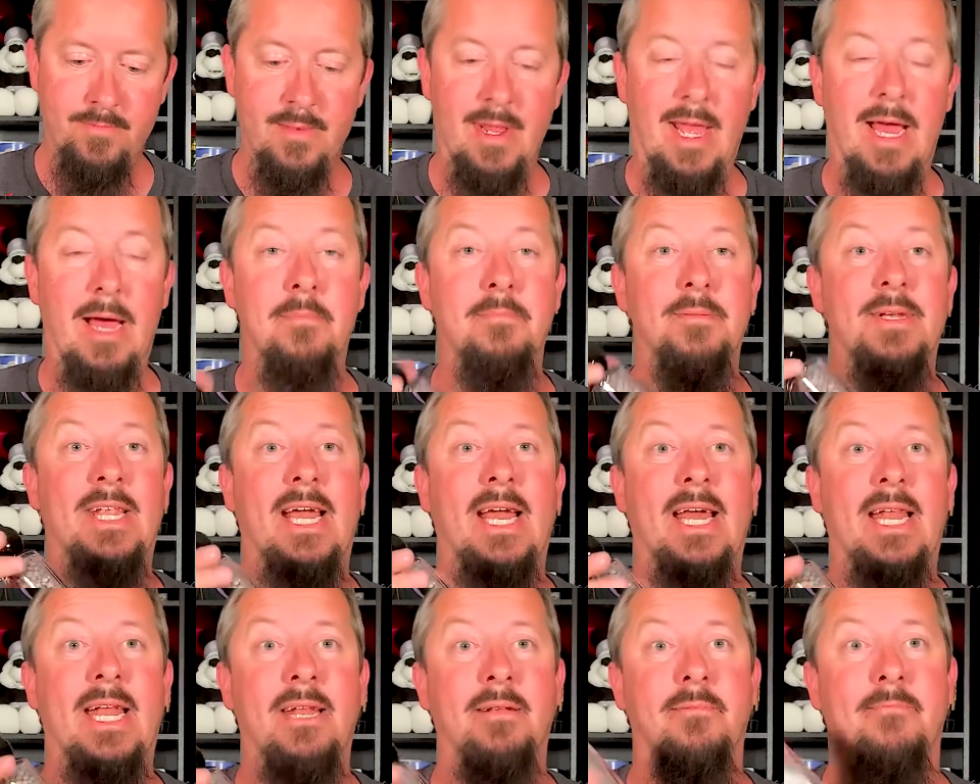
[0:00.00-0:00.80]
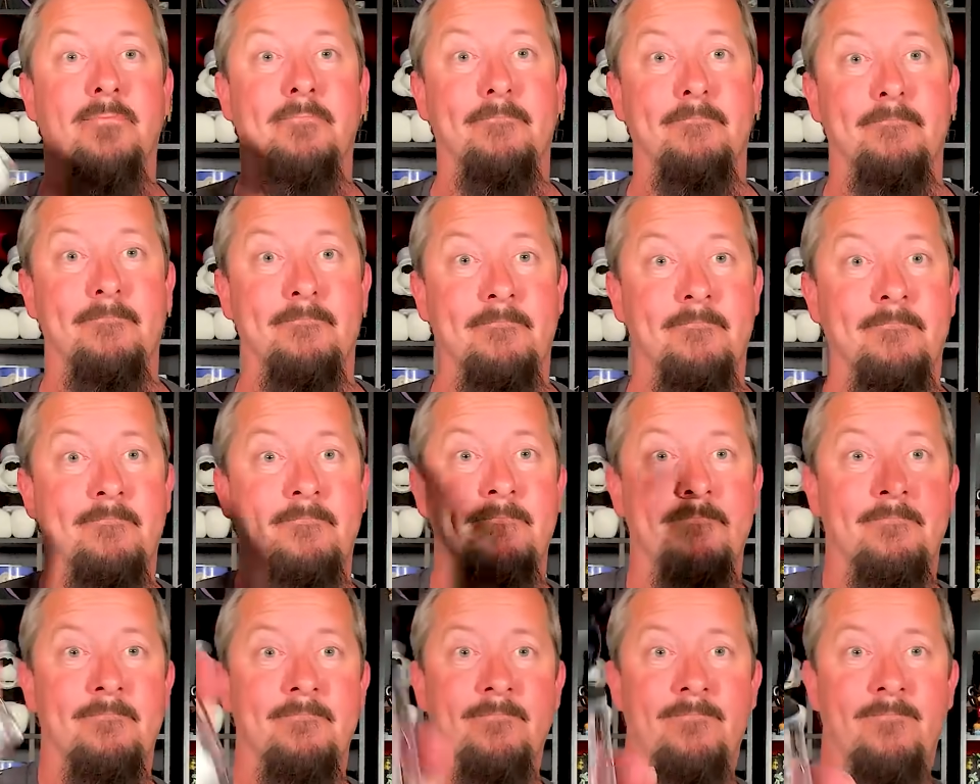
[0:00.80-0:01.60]
I'm digging it!
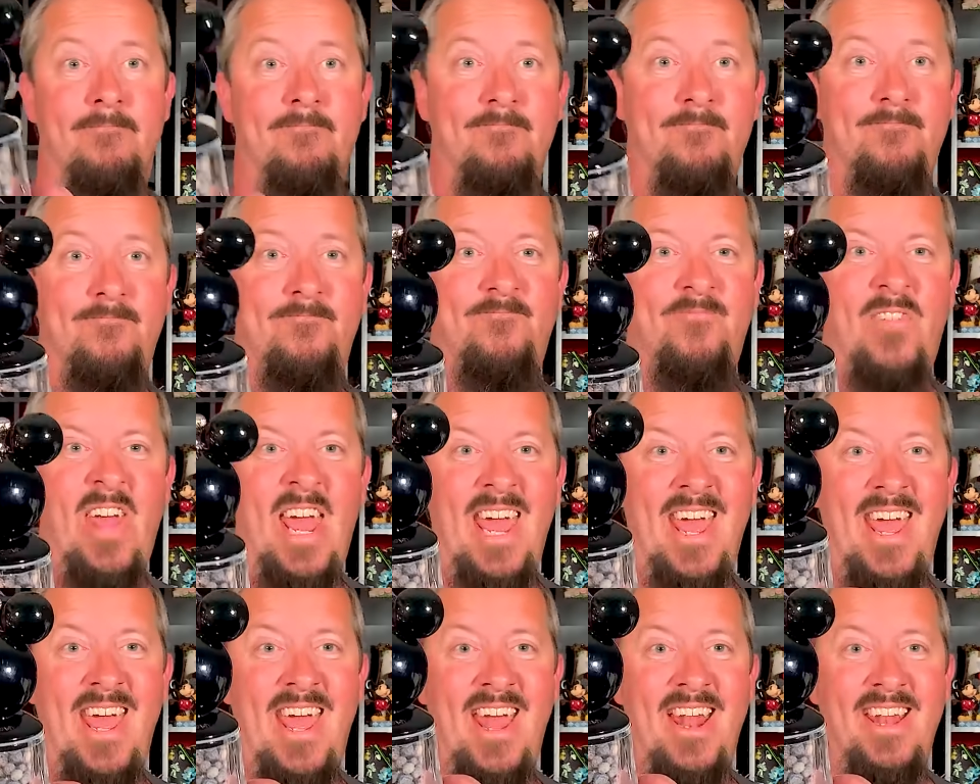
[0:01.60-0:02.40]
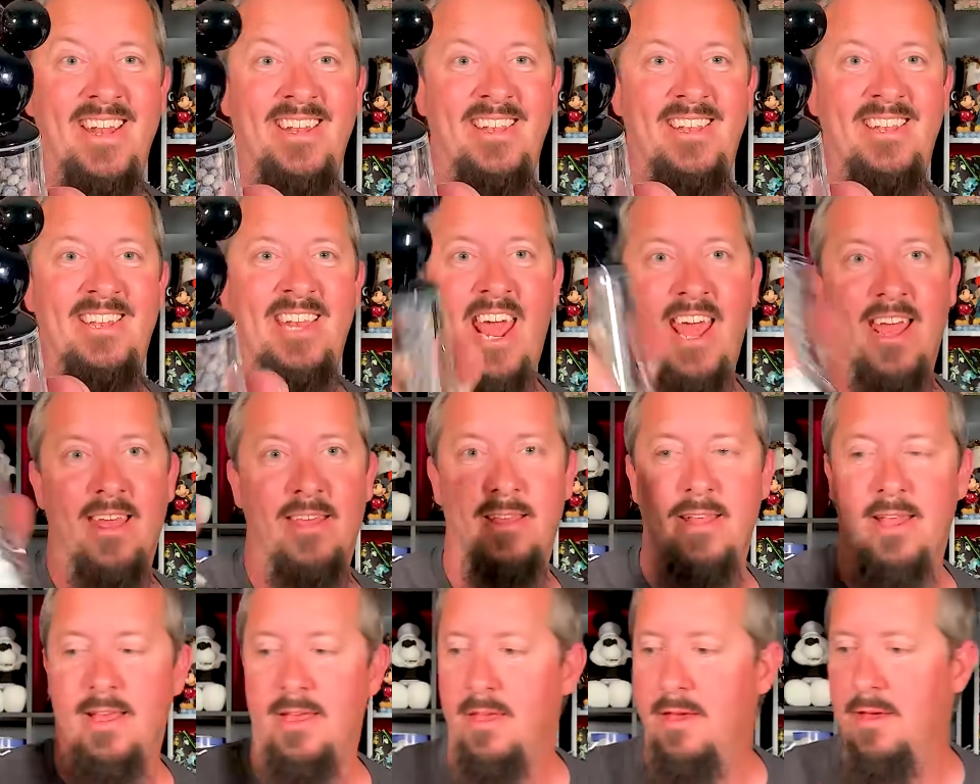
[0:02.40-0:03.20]

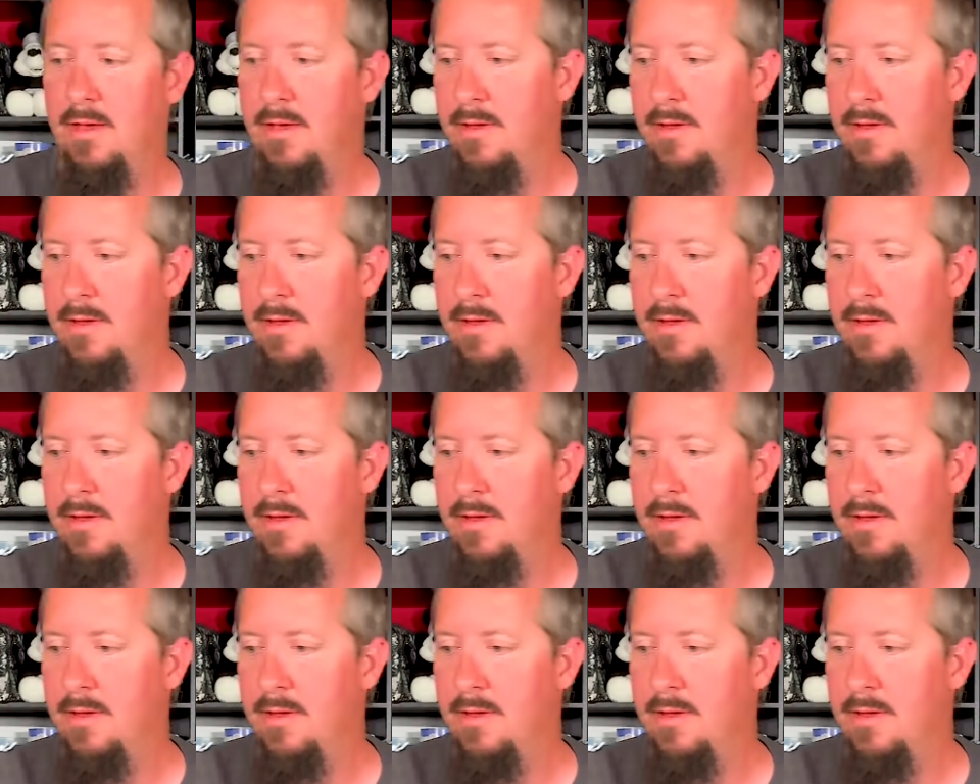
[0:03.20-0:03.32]
Fantastic.